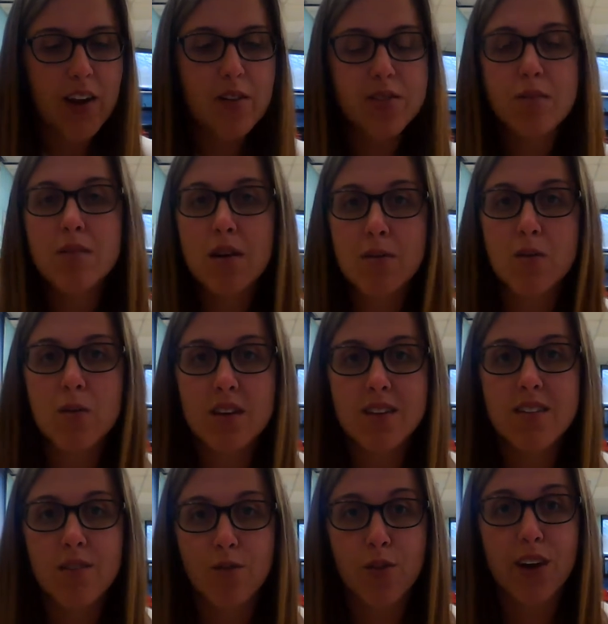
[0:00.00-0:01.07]
Sometimes when it's
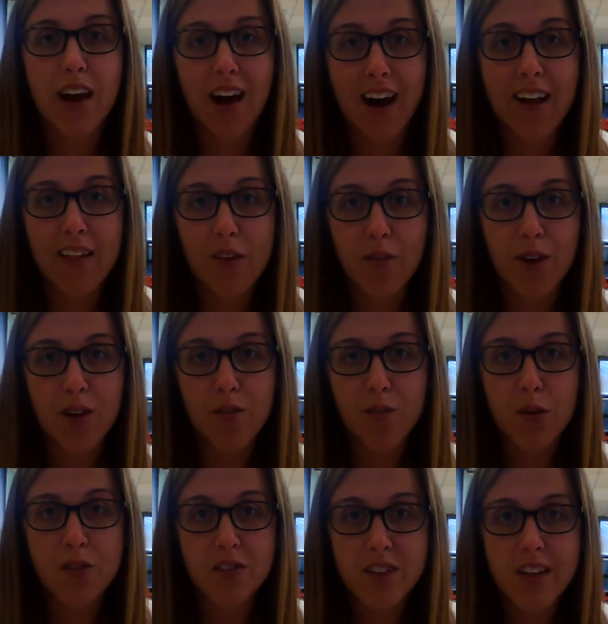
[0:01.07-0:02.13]
a highly
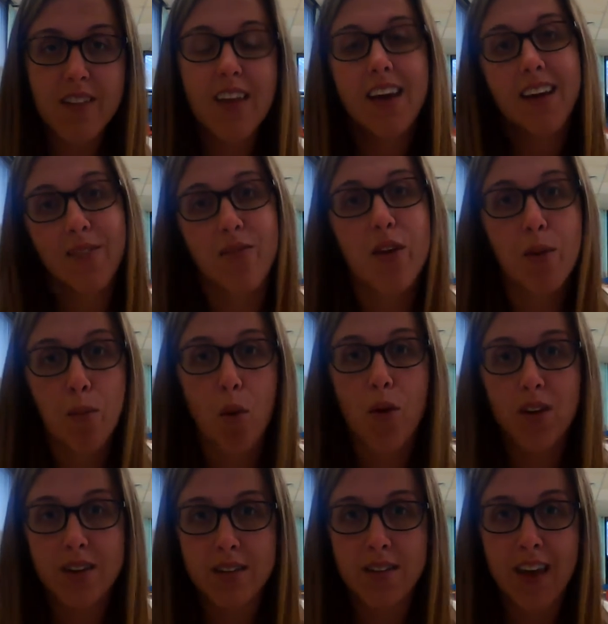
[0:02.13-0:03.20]
reinforcing thing, they're more
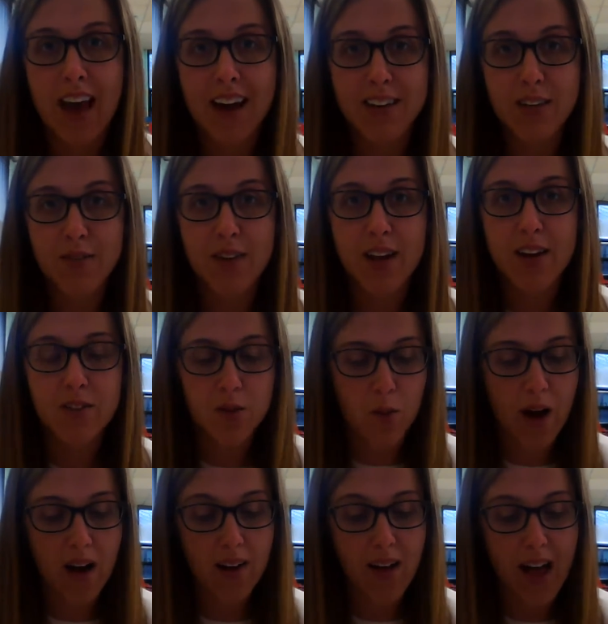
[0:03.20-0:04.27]
into the activity as
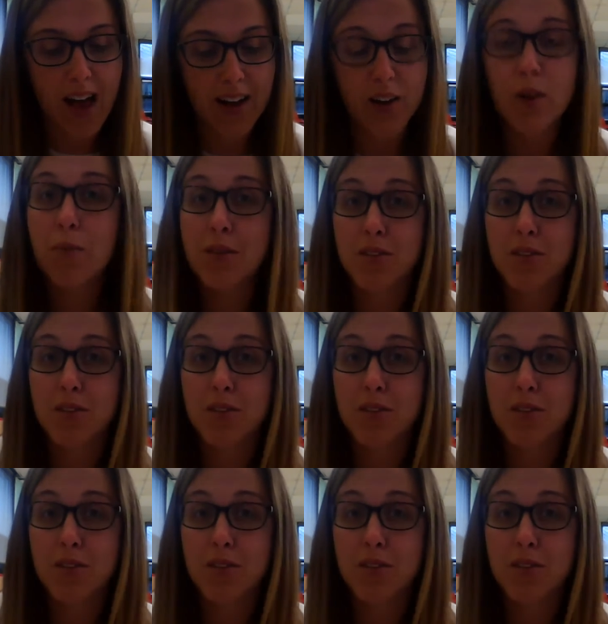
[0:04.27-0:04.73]
well, and you'd be